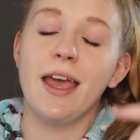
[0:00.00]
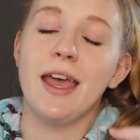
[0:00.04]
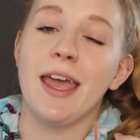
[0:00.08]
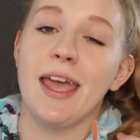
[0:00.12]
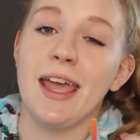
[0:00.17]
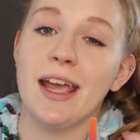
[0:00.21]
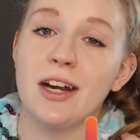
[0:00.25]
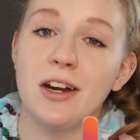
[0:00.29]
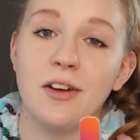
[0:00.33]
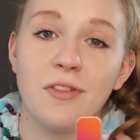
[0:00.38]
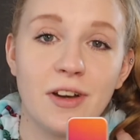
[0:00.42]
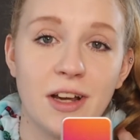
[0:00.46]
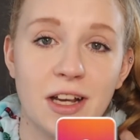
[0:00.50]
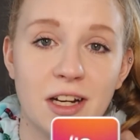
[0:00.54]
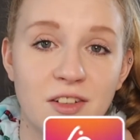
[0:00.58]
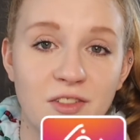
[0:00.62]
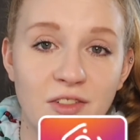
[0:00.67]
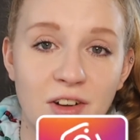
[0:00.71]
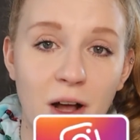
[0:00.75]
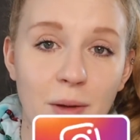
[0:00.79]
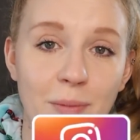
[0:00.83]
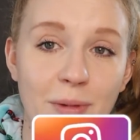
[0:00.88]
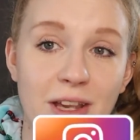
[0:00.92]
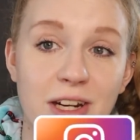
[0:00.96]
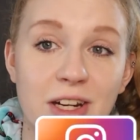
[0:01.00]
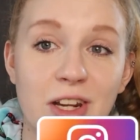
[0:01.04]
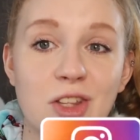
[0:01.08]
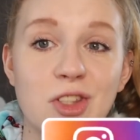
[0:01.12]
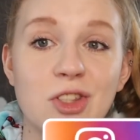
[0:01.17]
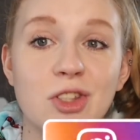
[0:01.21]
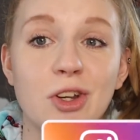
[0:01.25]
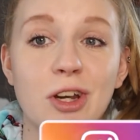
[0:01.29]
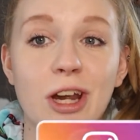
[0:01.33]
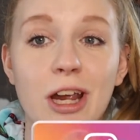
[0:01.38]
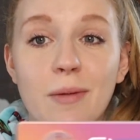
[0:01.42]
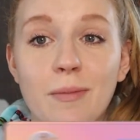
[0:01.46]
And don't forget to follow me on
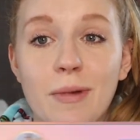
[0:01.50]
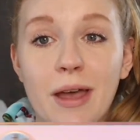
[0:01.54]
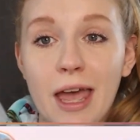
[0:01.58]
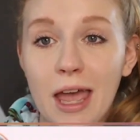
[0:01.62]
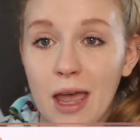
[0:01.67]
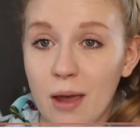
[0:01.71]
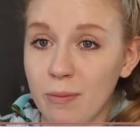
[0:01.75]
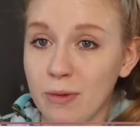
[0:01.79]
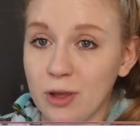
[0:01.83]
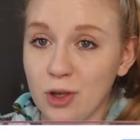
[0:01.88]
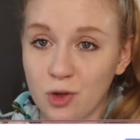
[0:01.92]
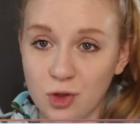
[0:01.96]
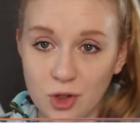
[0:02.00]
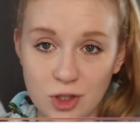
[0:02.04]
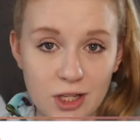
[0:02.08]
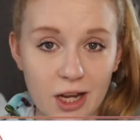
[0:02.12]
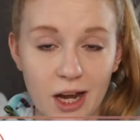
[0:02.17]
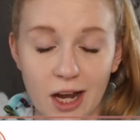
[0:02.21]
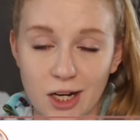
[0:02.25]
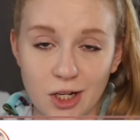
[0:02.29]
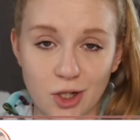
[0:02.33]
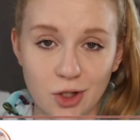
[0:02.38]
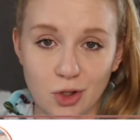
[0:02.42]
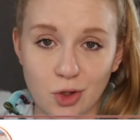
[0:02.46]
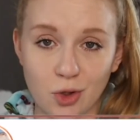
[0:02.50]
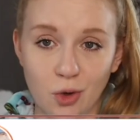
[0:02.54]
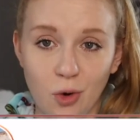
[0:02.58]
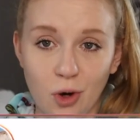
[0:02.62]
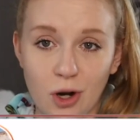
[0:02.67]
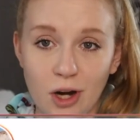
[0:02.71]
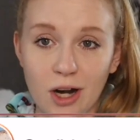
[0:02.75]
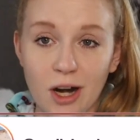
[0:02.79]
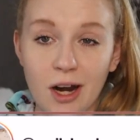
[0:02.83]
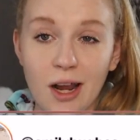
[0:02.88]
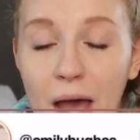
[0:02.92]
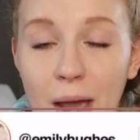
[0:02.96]
Instagram at emilyhughes
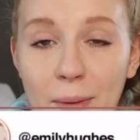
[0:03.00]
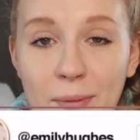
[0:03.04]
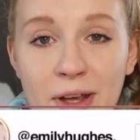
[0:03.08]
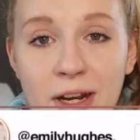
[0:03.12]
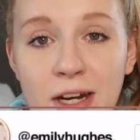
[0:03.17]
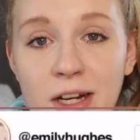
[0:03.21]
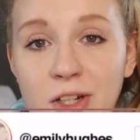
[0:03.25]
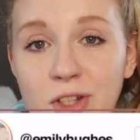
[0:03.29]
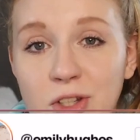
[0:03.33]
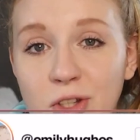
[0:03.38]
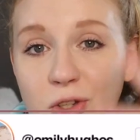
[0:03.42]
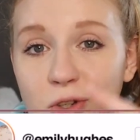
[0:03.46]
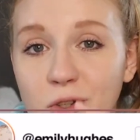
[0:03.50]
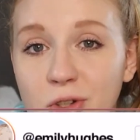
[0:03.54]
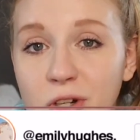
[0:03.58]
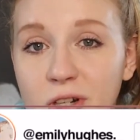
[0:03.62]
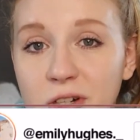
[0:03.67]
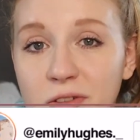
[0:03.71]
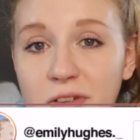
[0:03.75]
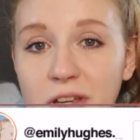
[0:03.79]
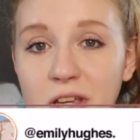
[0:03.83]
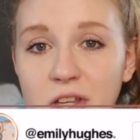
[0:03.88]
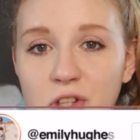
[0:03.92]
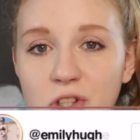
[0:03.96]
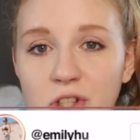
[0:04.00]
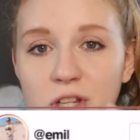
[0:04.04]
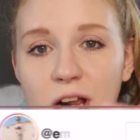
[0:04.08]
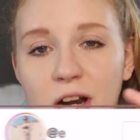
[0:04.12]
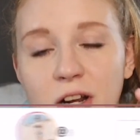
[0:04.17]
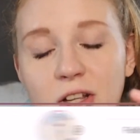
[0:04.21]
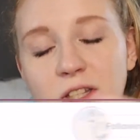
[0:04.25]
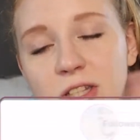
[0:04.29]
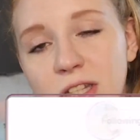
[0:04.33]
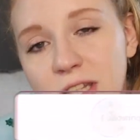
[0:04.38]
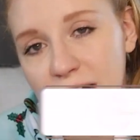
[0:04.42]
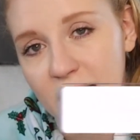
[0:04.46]
underscore. I'm gonna do notification shout
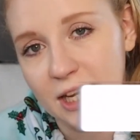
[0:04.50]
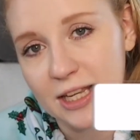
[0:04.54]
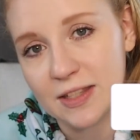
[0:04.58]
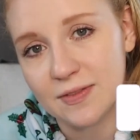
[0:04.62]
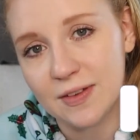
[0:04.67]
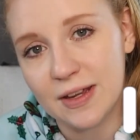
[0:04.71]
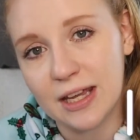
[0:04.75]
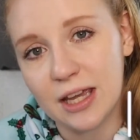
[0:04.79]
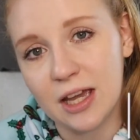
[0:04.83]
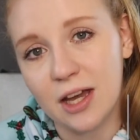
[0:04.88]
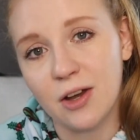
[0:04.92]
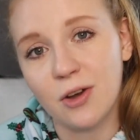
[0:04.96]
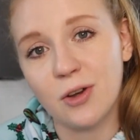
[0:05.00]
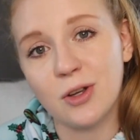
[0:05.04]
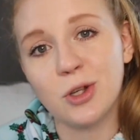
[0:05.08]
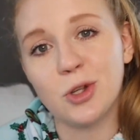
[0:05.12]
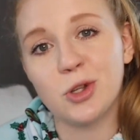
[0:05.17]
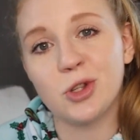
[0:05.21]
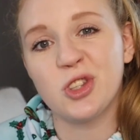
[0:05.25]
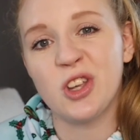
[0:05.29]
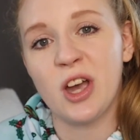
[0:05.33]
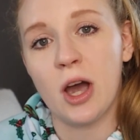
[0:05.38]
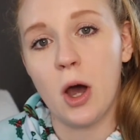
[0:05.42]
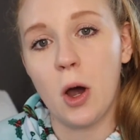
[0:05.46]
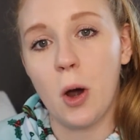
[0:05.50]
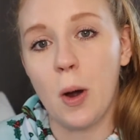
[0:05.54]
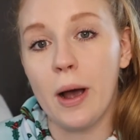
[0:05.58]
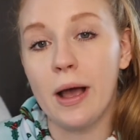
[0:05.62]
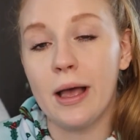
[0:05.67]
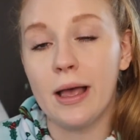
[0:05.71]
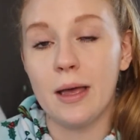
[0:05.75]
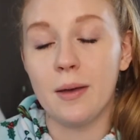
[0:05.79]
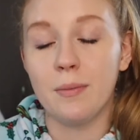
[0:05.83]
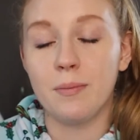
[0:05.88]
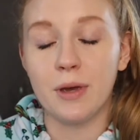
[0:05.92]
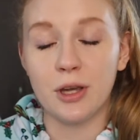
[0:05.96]
outs in the next video, so
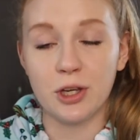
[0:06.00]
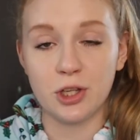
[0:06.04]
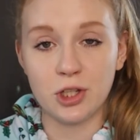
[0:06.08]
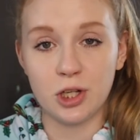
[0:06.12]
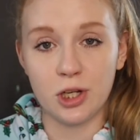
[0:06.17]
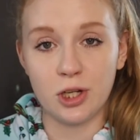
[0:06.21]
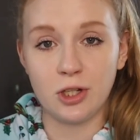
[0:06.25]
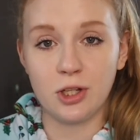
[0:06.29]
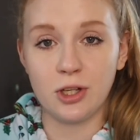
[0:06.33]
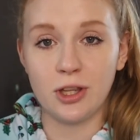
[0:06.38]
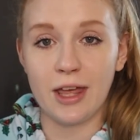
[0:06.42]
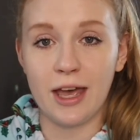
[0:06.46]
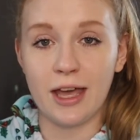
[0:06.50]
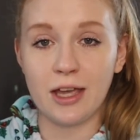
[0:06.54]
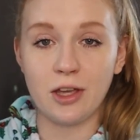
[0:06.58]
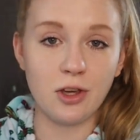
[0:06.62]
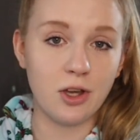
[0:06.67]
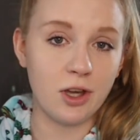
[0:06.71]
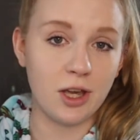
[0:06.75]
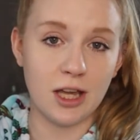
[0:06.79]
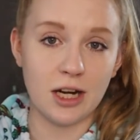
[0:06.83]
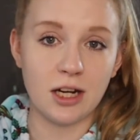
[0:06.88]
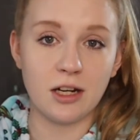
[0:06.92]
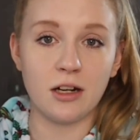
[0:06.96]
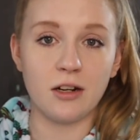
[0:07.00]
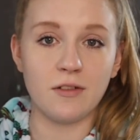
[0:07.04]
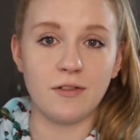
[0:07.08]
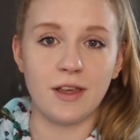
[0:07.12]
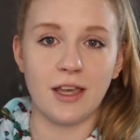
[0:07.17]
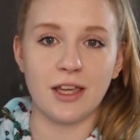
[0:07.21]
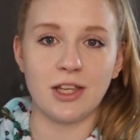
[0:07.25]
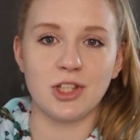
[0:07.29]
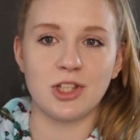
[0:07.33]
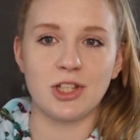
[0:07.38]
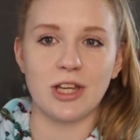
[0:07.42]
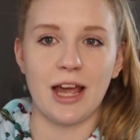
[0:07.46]
make sure you do that. You can get a
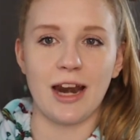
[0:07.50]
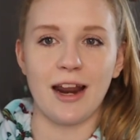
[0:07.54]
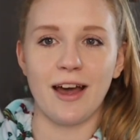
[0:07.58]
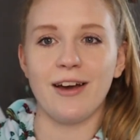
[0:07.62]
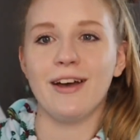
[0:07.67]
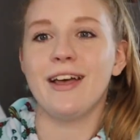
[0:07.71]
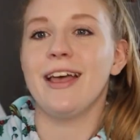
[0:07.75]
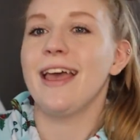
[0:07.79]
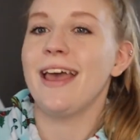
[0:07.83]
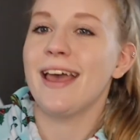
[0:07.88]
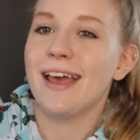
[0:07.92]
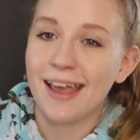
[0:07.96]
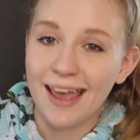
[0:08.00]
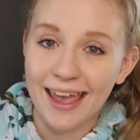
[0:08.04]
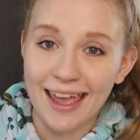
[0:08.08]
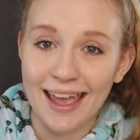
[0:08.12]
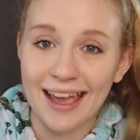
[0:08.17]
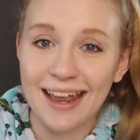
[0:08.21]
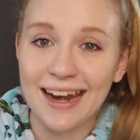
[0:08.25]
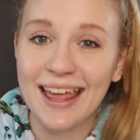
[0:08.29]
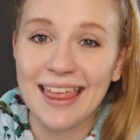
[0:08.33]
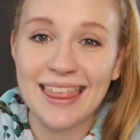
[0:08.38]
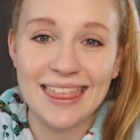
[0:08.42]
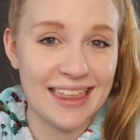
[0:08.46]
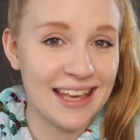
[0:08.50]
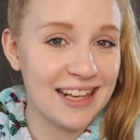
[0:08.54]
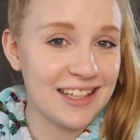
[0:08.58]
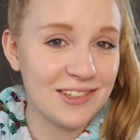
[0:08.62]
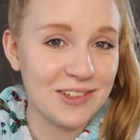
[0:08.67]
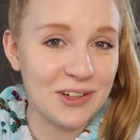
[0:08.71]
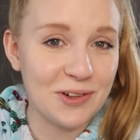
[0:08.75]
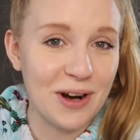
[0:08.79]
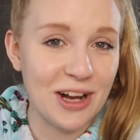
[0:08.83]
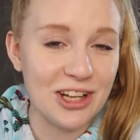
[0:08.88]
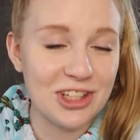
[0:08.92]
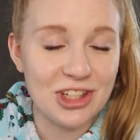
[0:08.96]
notification shout out. And thanks
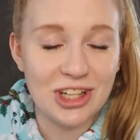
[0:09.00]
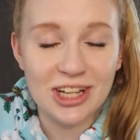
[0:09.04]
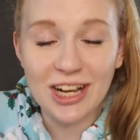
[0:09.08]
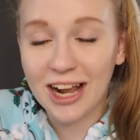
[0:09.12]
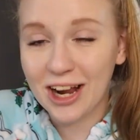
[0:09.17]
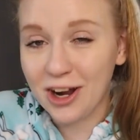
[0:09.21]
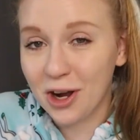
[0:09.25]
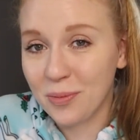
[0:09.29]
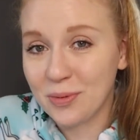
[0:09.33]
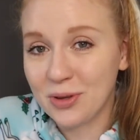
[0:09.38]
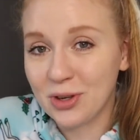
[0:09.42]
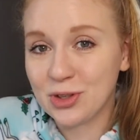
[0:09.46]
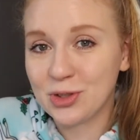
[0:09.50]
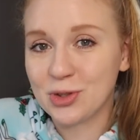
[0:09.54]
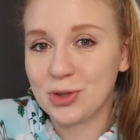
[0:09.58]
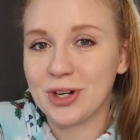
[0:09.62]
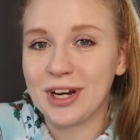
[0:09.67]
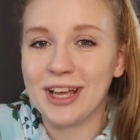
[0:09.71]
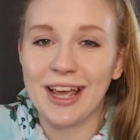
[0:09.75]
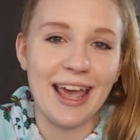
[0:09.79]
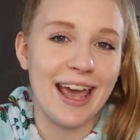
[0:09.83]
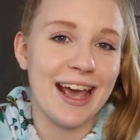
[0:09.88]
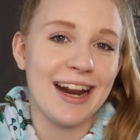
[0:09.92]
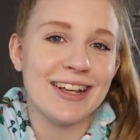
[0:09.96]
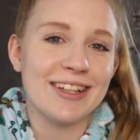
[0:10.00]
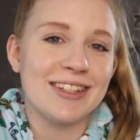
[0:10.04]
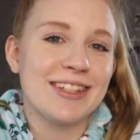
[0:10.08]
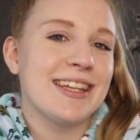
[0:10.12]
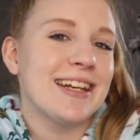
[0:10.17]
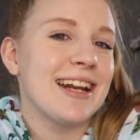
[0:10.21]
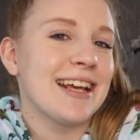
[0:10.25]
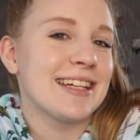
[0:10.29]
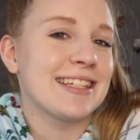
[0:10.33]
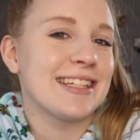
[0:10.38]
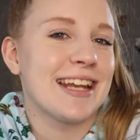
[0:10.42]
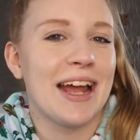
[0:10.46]
for watching. I hope you enjoyed it, and I'll see you
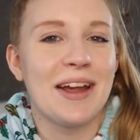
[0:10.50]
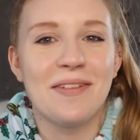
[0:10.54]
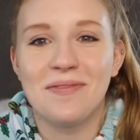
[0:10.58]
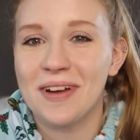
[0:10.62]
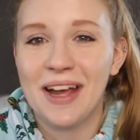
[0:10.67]
next time.